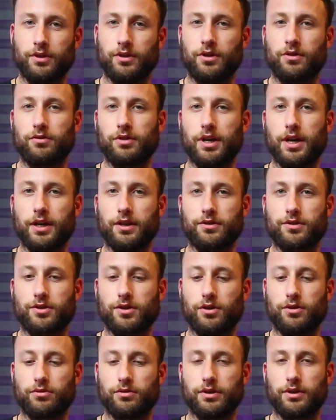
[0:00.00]
Okay,
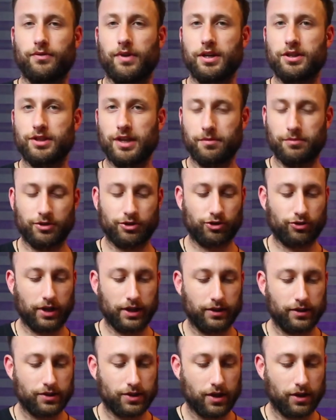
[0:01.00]
so if I
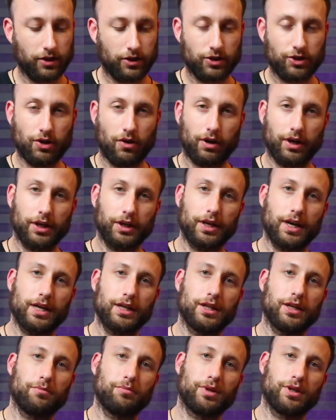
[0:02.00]
demonstrate this on guitar
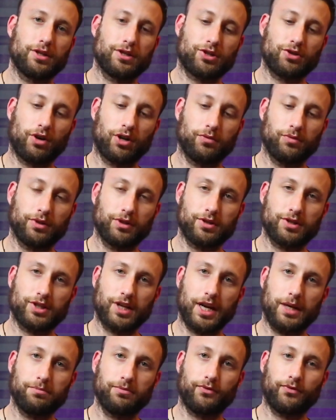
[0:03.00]
again, I'm going to start with the
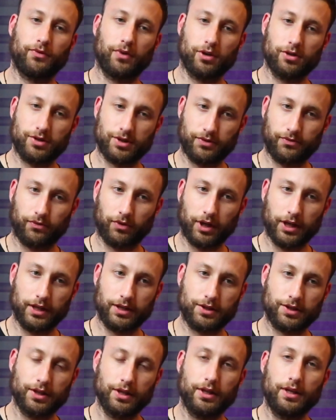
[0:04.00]
same first
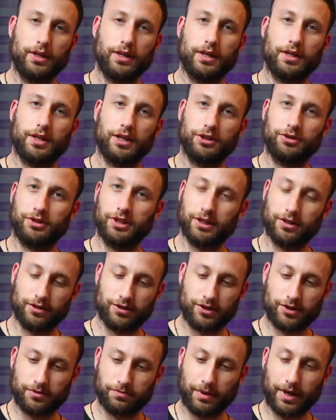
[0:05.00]
phrase, and then you'll hear the
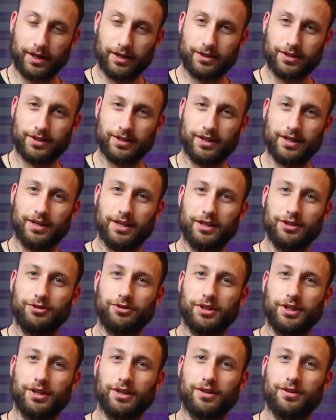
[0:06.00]
space, and then you'll
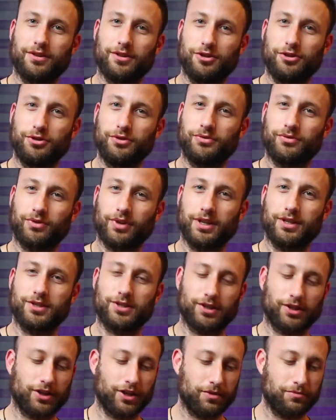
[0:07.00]
hear the new phrase
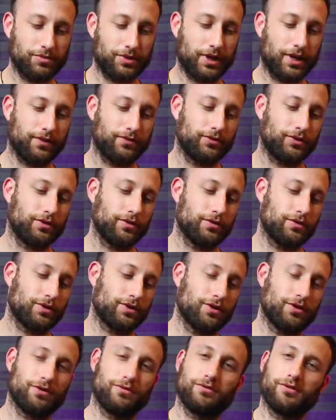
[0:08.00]
that comes after.
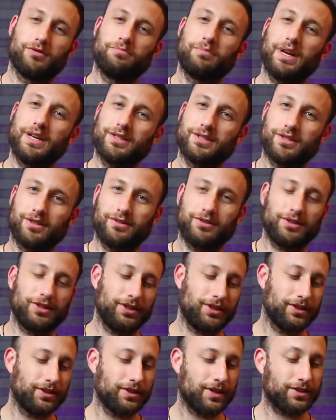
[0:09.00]
So it
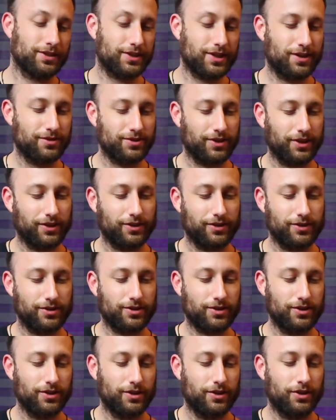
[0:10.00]
basically sounds like
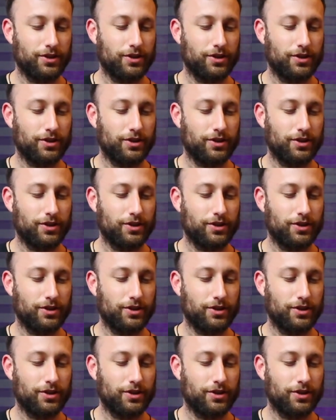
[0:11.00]
this.